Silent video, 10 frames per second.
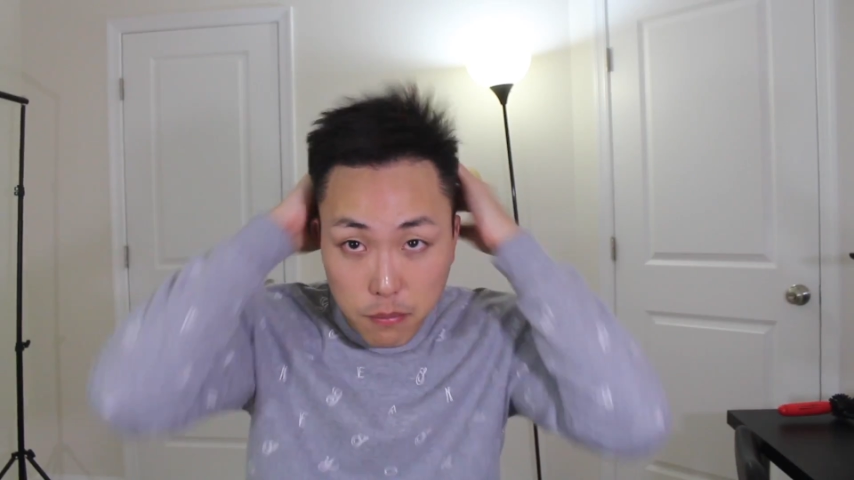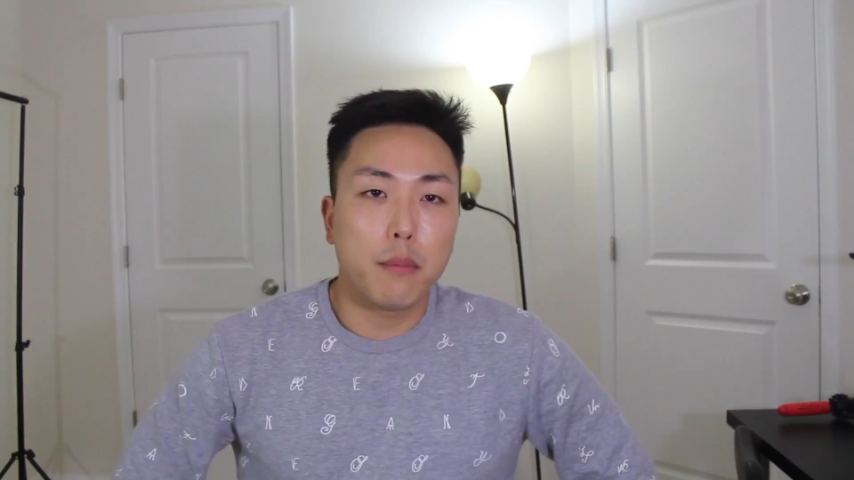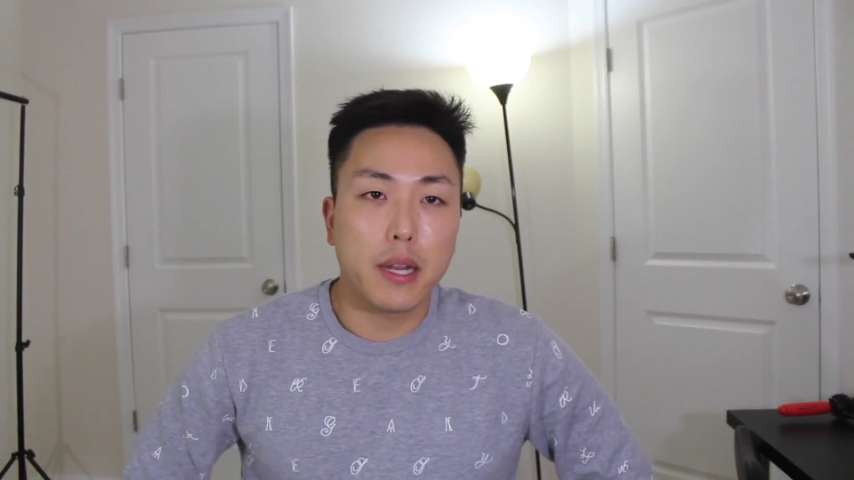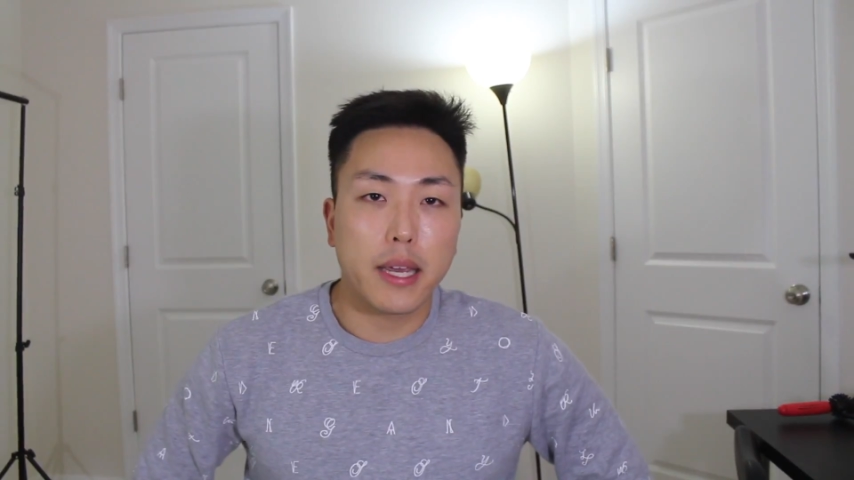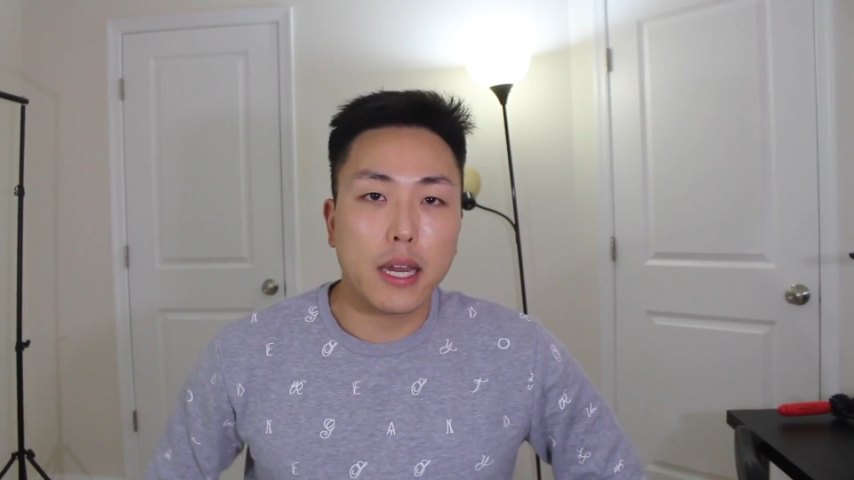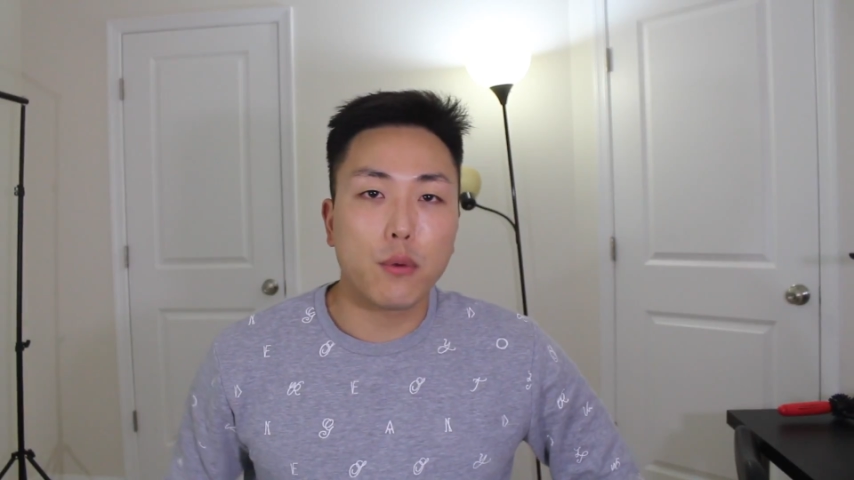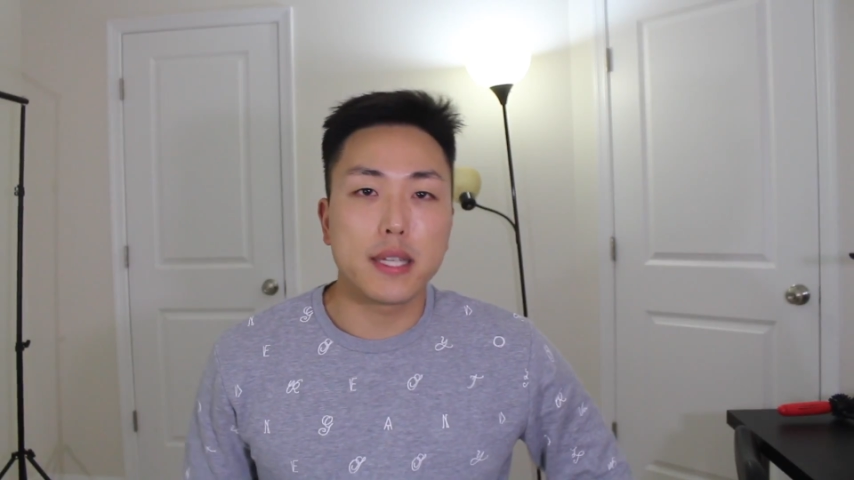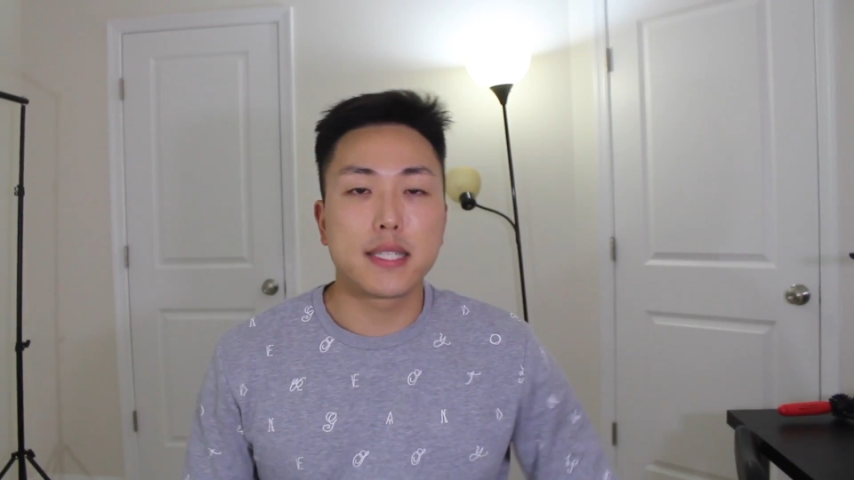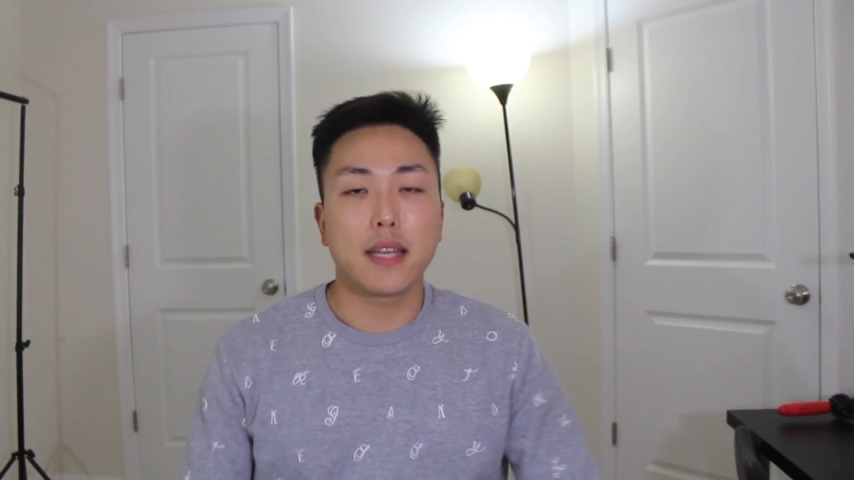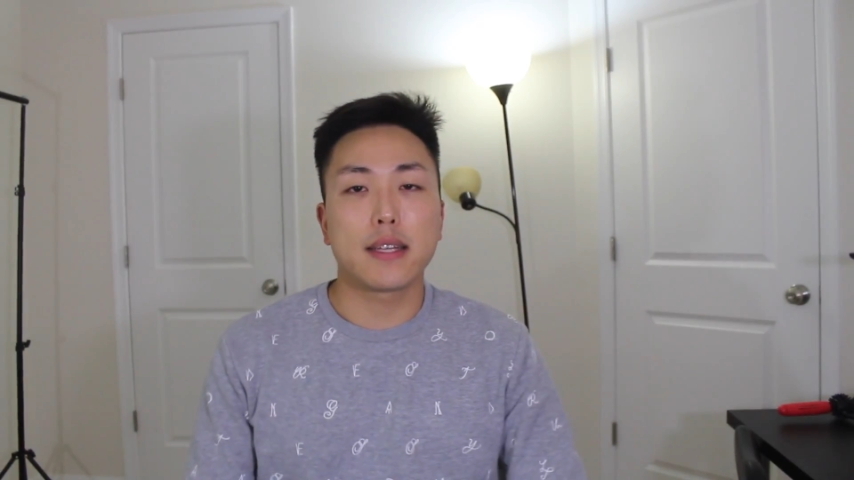I mean, I can't
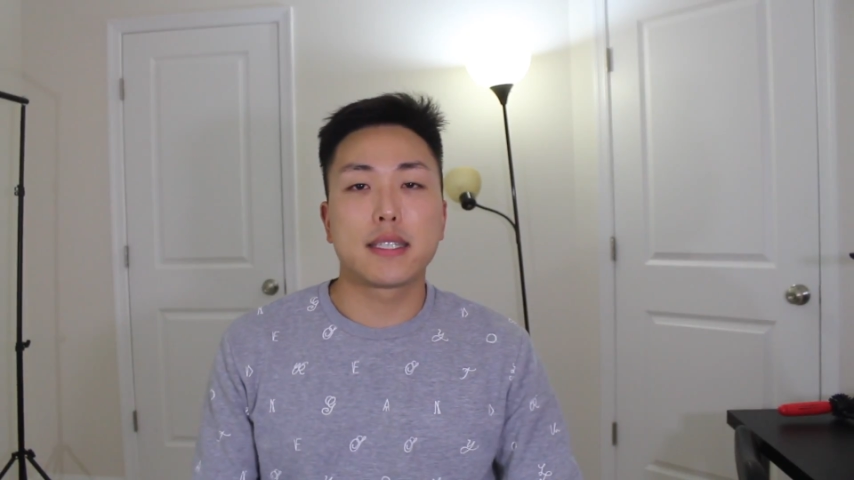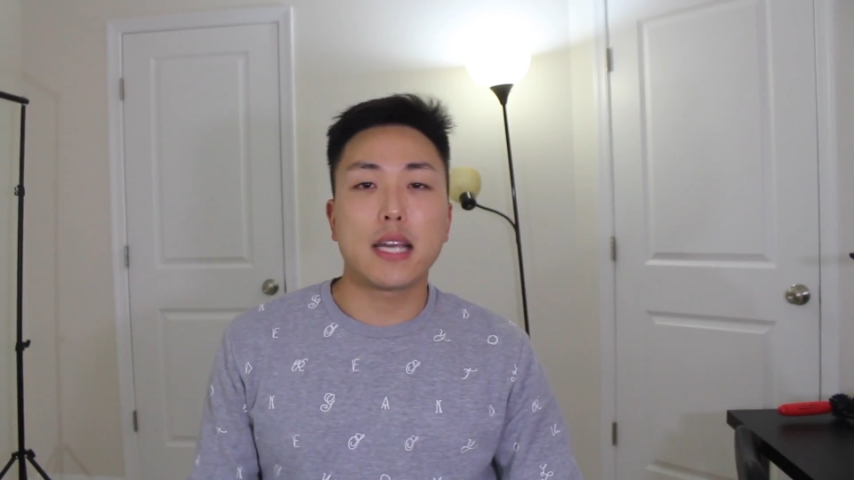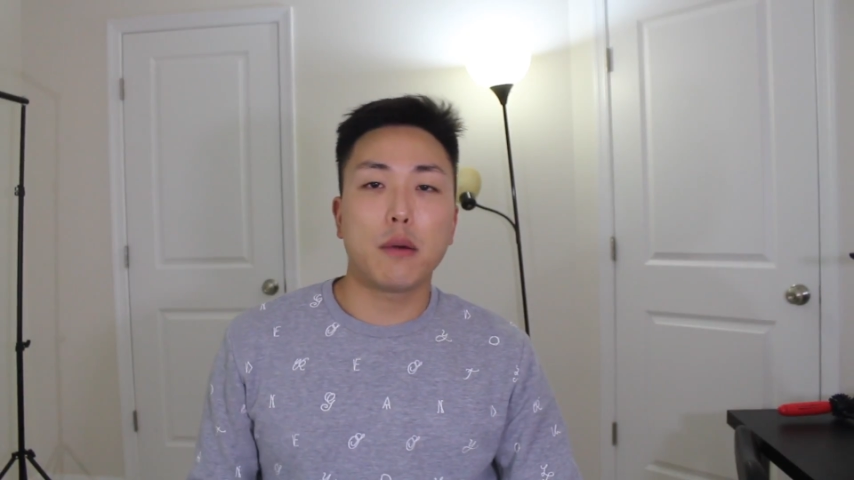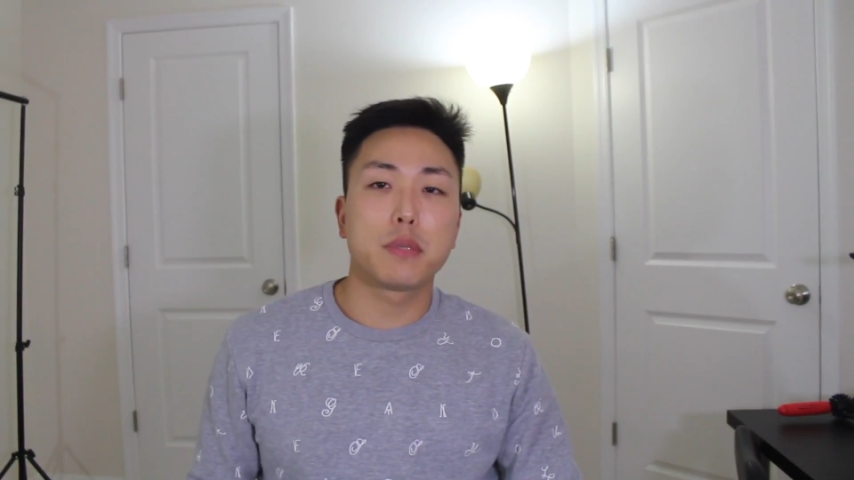really say that scalp